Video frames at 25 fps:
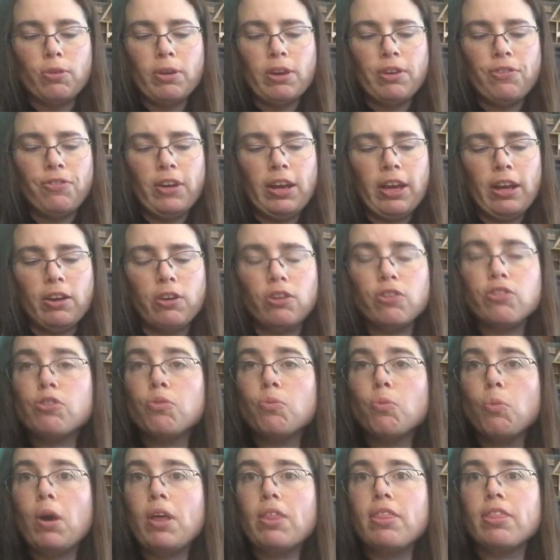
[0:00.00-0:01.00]
fingers
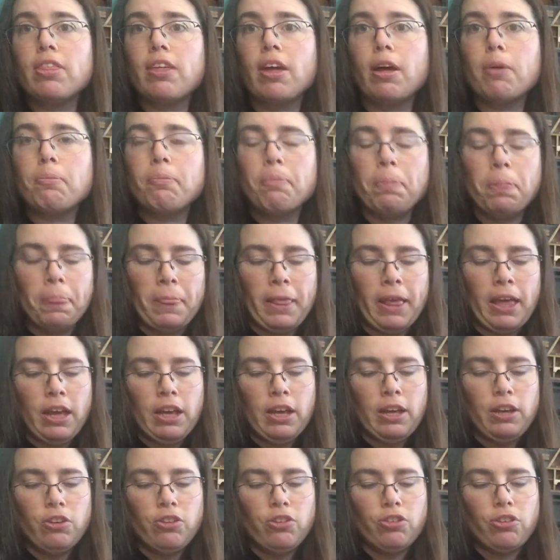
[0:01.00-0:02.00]
and one thumb.
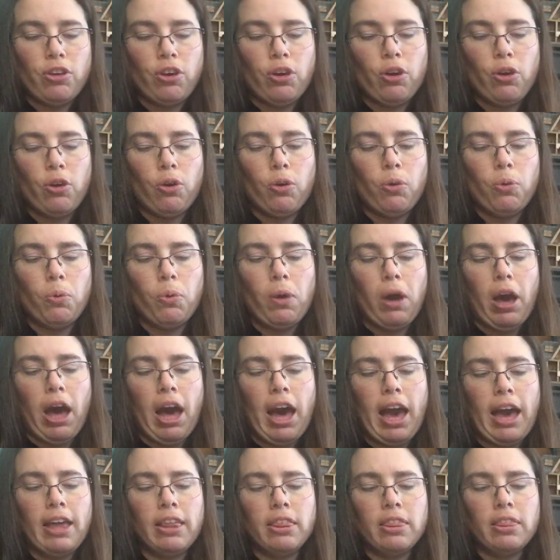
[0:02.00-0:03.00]
So
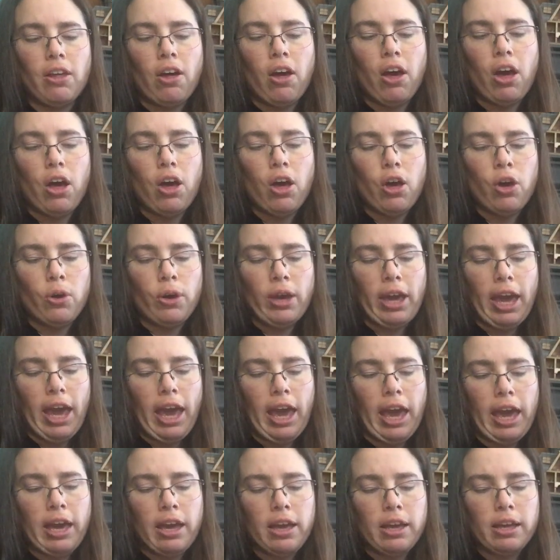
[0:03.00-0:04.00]
I thought,
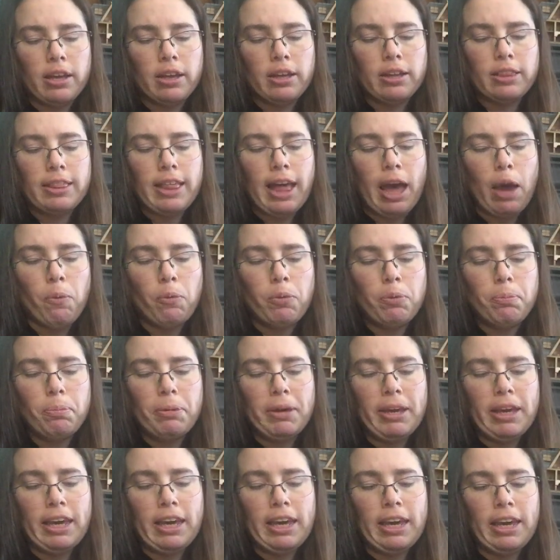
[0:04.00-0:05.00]
okay, that would
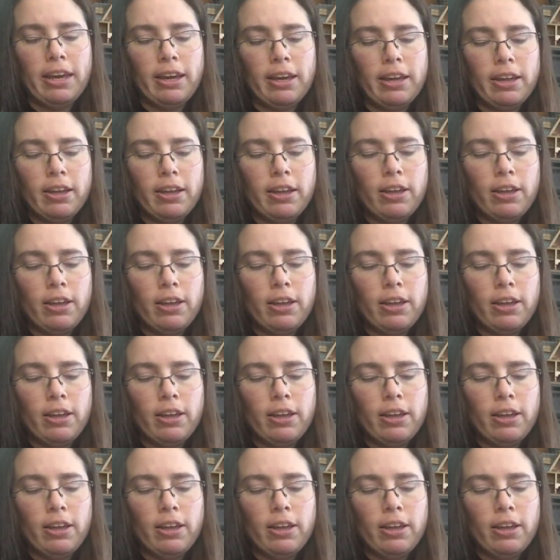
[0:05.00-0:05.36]
be